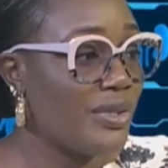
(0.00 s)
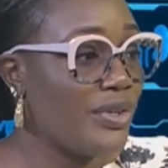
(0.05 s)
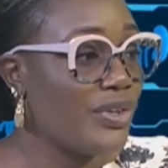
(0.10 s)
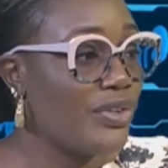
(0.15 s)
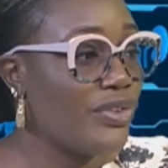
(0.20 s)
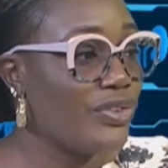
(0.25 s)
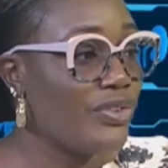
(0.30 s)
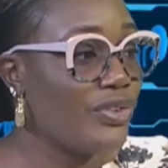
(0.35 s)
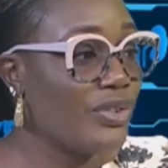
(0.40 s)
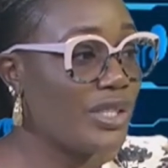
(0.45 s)

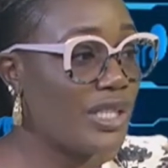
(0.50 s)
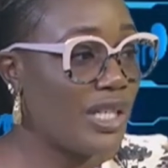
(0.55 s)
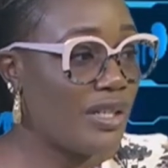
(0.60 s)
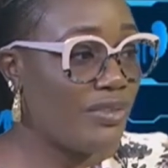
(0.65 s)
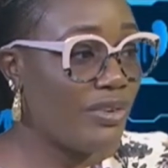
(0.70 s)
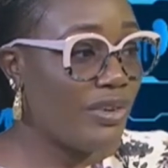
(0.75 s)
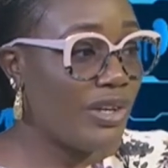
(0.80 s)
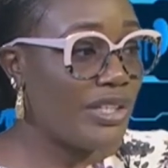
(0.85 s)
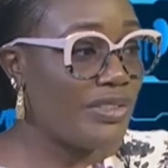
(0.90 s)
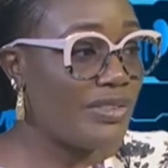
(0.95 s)
So take,
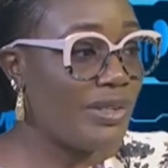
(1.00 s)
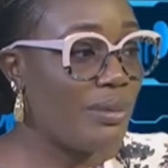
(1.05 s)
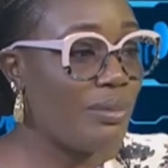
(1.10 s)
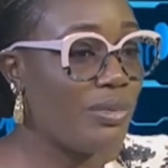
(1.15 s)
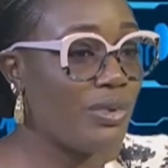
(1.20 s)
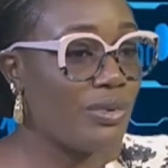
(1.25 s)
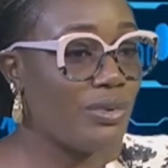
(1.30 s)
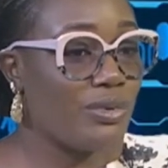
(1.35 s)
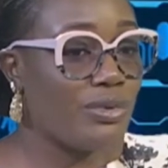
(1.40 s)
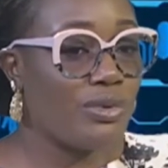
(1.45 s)
for
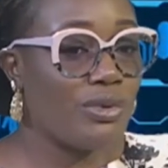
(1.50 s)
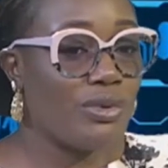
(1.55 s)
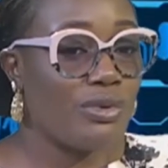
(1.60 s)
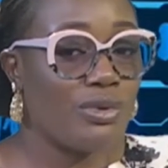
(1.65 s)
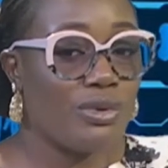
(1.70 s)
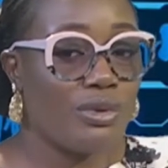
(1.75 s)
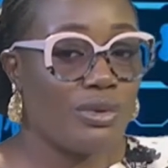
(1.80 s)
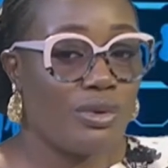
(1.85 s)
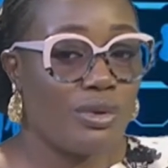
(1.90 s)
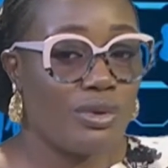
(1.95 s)
example,
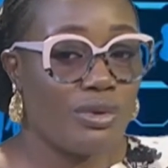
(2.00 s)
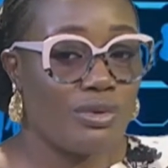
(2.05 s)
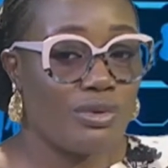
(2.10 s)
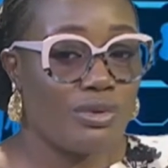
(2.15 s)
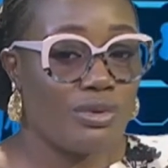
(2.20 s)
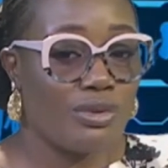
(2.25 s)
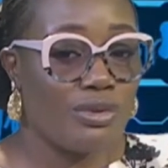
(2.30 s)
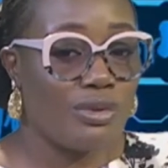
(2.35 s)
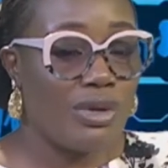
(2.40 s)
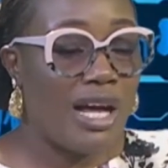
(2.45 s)

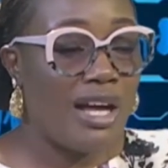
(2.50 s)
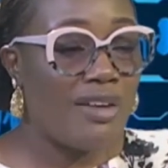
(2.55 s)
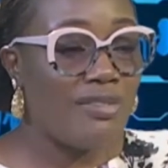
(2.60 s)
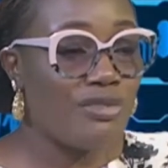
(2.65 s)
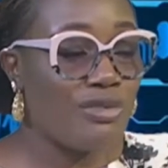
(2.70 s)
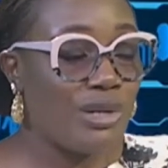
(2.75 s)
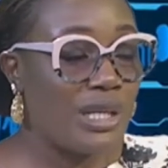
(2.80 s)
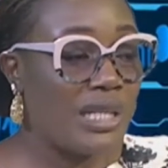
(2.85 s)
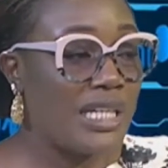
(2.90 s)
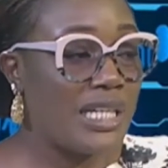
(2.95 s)
you have
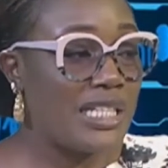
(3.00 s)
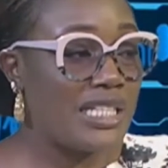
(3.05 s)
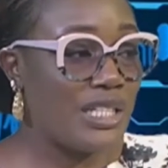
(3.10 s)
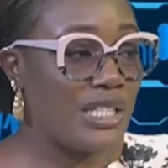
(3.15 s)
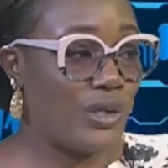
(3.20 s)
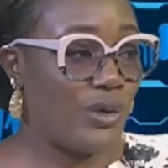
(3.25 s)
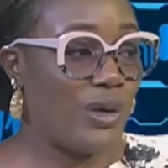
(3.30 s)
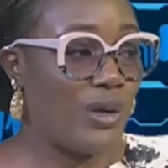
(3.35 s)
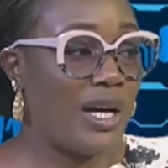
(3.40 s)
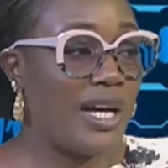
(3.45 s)
redness in
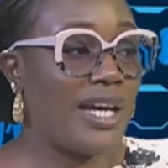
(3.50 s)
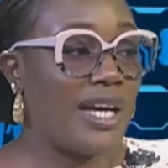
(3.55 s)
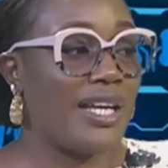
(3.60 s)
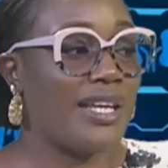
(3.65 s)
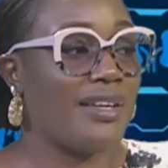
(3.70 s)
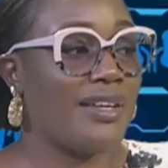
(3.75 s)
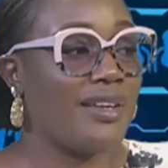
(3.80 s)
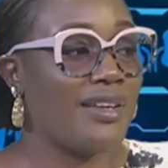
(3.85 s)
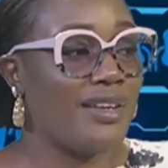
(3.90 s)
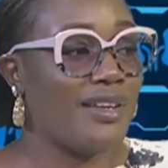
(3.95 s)
your eye,
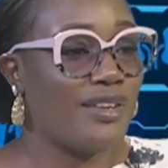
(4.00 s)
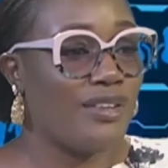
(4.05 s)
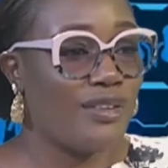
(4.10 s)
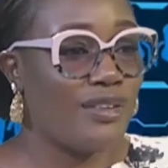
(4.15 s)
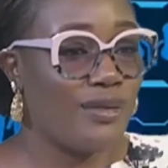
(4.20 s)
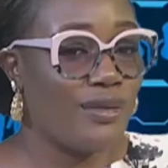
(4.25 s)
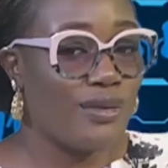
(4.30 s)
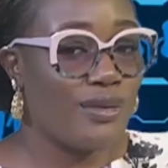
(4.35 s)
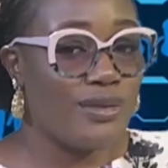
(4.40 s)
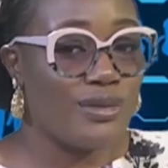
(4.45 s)
you
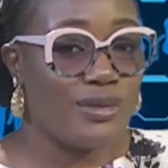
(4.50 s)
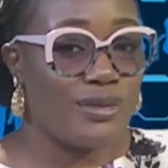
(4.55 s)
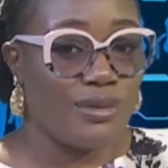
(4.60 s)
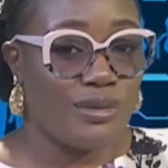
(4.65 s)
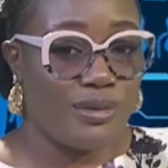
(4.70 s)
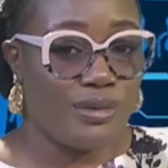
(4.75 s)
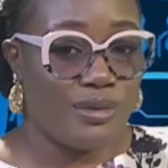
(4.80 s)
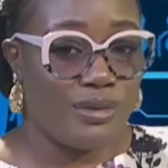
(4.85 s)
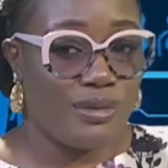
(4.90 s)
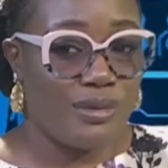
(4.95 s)
go
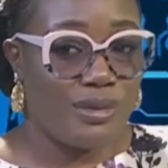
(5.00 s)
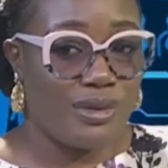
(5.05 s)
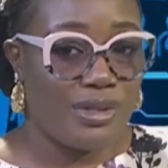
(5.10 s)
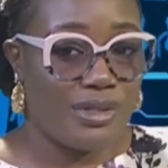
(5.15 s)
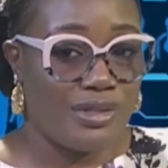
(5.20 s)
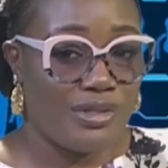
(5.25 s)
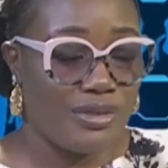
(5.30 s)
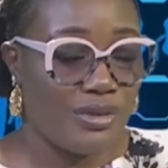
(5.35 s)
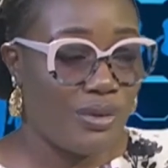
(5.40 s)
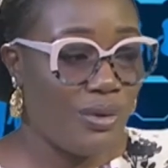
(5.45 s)
to a
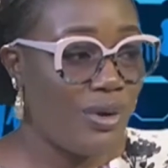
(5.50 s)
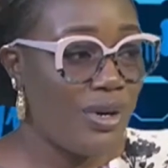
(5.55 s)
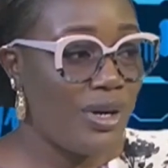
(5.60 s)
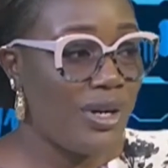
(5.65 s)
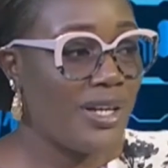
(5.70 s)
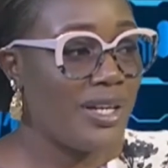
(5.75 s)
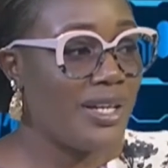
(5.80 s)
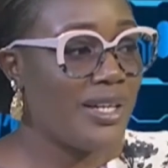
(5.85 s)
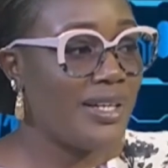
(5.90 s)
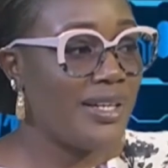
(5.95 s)
store,